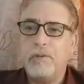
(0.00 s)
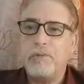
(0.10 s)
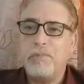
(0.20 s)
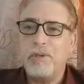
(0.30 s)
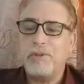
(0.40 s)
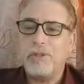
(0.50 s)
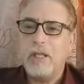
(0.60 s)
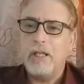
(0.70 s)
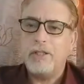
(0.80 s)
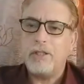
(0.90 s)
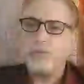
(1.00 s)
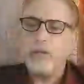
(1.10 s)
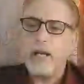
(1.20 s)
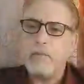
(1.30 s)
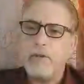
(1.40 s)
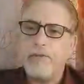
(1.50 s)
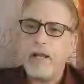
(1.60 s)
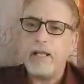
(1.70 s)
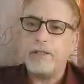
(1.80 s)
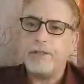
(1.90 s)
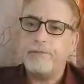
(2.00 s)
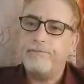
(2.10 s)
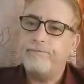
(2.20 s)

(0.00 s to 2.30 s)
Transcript: It was bruised. She goes, "What happened to your face?"